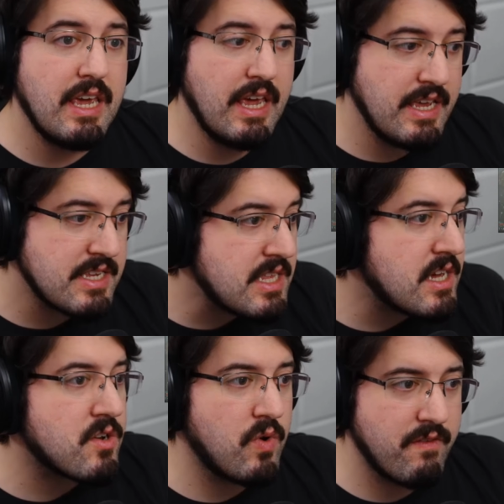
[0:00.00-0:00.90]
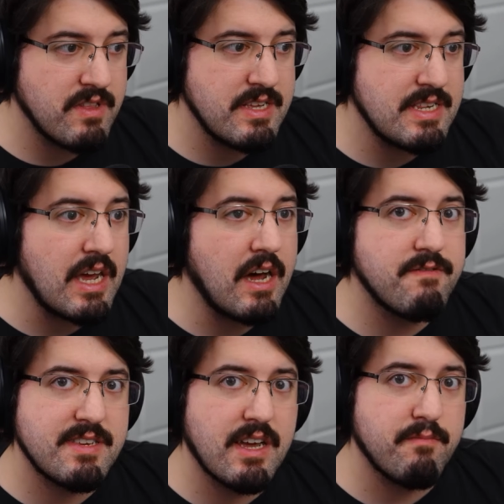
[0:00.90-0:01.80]
is the equivalent
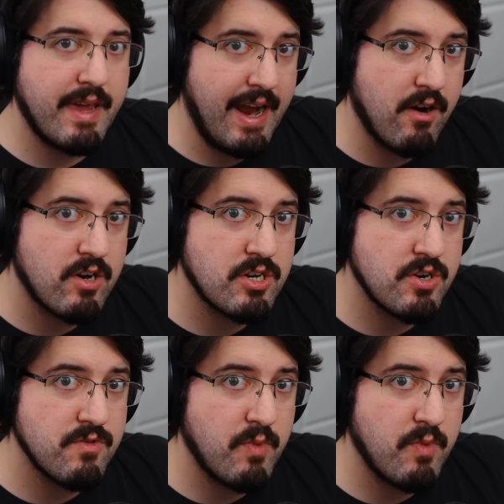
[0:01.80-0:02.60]
of some character